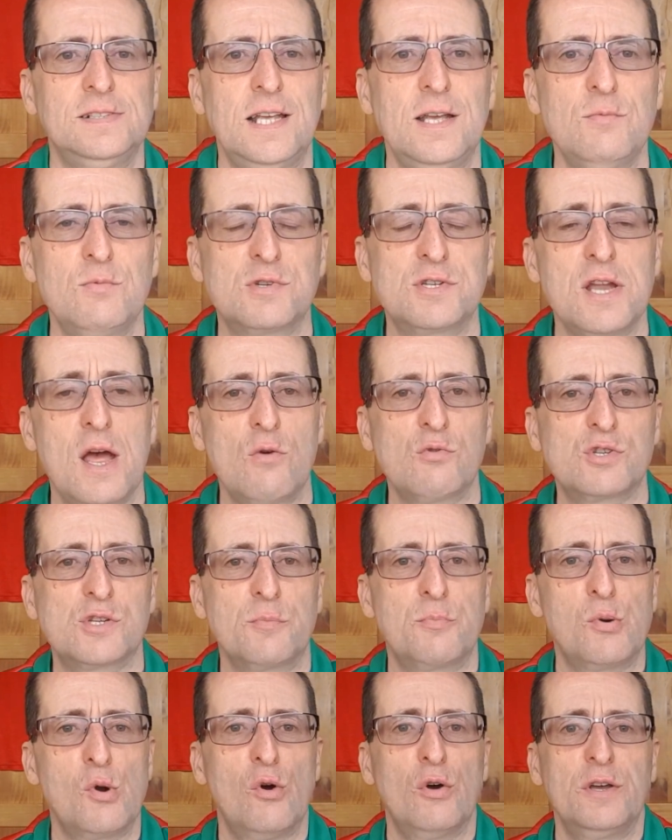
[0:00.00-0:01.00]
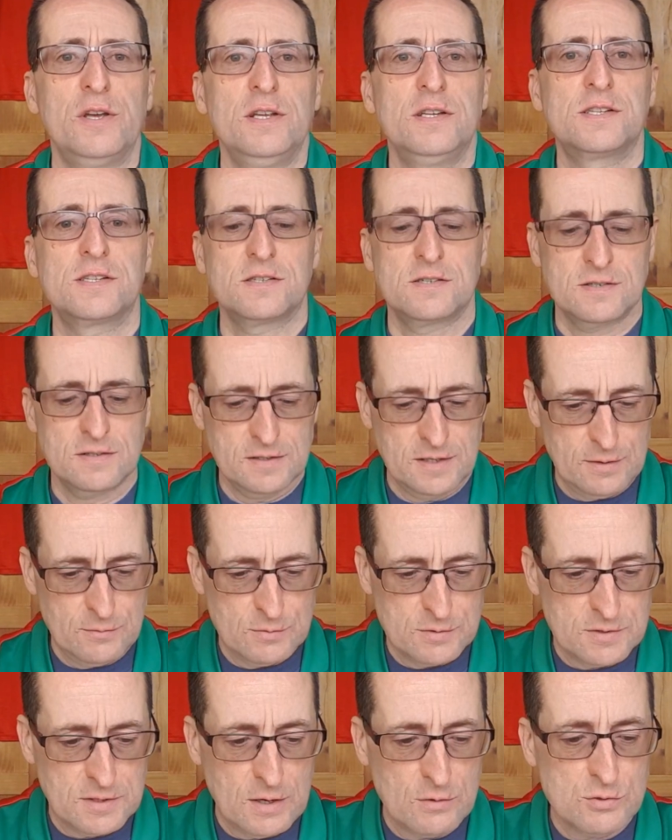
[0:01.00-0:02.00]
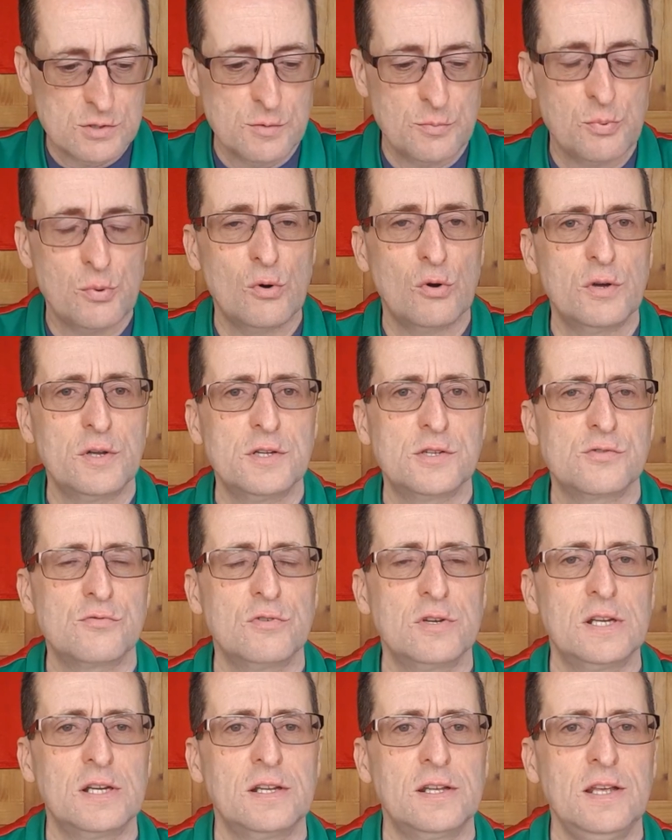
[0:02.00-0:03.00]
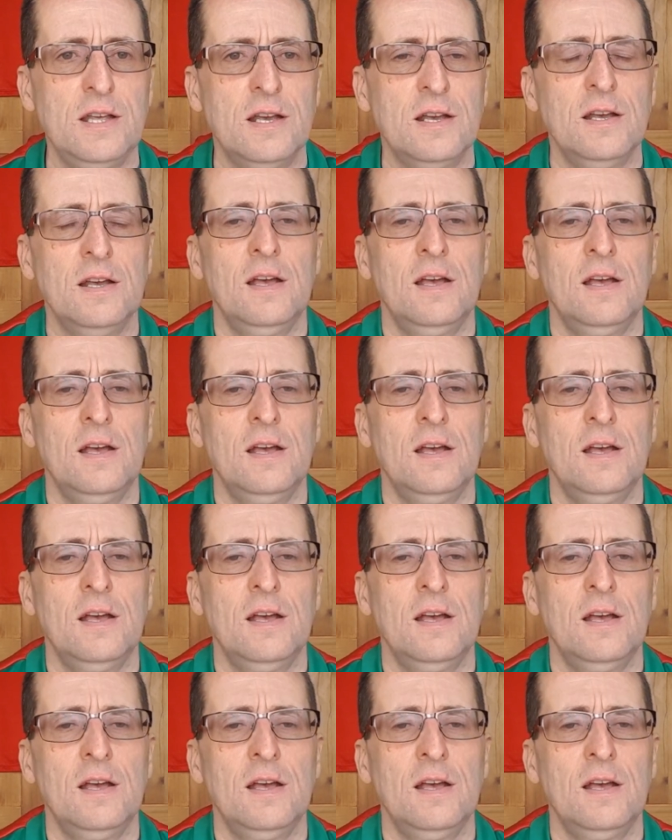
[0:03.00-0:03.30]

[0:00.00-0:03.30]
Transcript: It was no surprise, really.